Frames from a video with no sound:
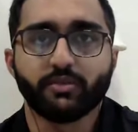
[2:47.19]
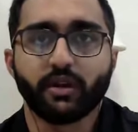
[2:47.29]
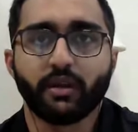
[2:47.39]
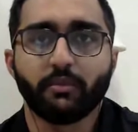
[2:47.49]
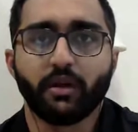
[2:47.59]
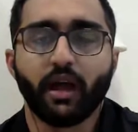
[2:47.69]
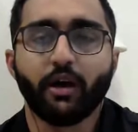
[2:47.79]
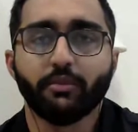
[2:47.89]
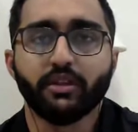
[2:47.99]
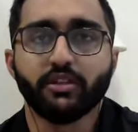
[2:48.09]
but
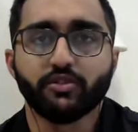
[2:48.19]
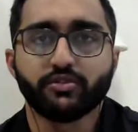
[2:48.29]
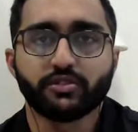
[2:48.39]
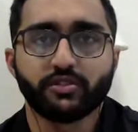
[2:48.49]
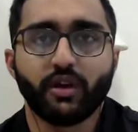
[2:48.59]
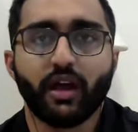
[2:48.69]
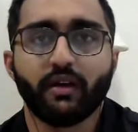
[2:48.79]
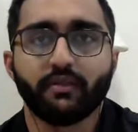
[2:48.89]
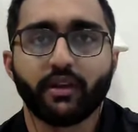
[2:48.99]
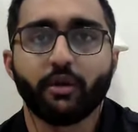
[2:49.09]
how many users you
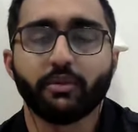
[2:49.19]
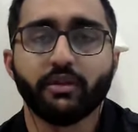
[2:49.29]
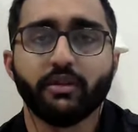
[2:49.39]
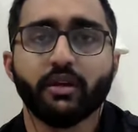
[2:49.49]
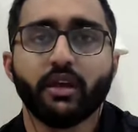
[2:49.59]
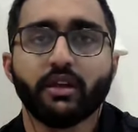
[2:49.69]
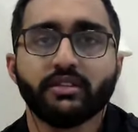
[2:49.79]
have and how many